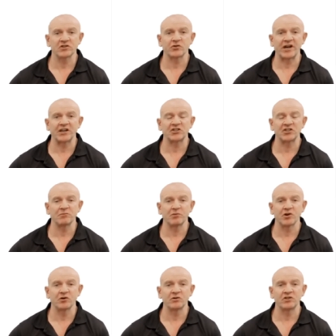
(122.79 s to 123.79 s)
strategy
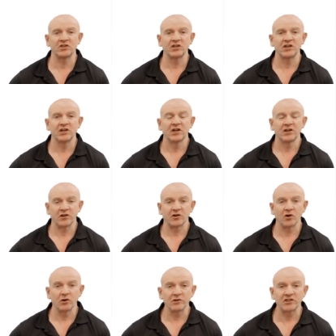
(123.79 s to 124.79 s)
approach, the
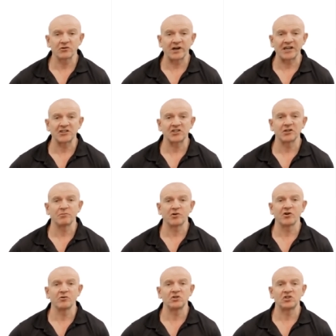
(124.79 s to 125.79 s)
global strategy
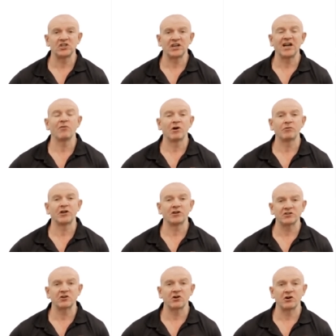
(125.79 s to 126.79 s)
approach, and what we
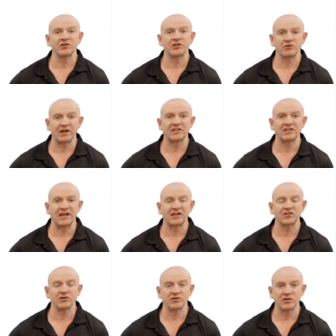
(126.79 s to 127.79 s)
also call the
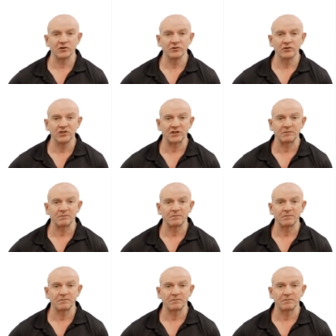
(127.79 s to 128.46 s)
transnational solution.